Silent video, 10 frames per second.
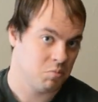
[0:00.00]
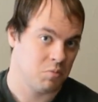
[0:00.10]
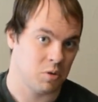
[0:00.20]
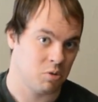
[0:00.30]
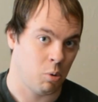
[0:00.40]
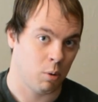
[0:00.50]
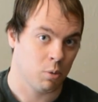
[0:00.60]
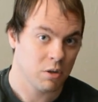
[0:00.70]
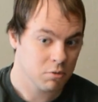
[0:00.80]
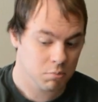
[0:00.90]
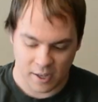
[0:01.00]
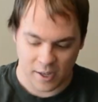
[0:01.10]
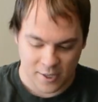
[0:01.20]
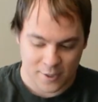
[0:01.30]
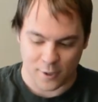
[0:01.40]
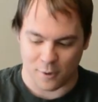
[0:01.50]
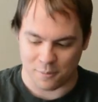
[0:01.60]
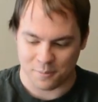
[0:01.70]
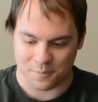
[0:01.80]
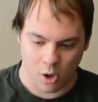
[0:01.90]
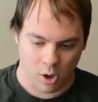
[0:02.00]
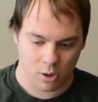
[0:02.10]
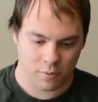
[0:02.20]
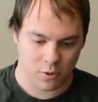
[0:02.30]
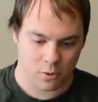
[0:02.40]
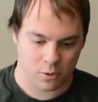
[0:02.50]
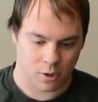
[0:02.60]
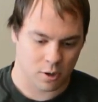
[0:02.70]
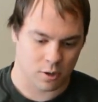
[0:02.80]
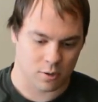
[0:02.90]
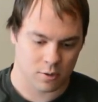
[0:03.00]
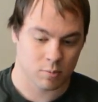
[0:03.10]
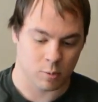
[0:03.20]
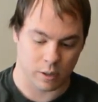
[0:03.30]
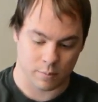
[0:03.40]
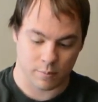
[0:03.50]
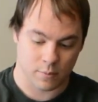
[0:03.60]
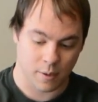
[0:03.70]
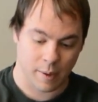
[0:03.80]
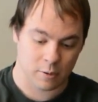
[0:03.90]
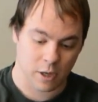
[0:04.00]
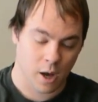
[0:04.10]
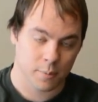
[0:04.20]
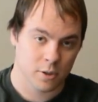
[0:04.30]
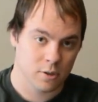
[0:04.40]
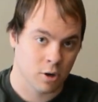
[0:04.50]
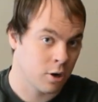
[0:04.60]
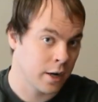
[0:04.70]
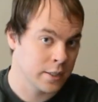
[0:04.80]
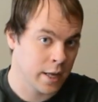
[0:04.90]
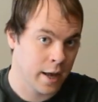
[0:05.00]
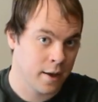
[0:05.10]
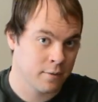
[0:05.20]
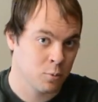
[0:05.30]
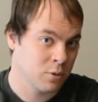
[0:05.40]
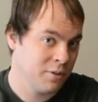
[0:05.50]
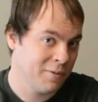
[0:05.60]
there's no armrest. So all of those are, well, the mounting options are nice to have. Once you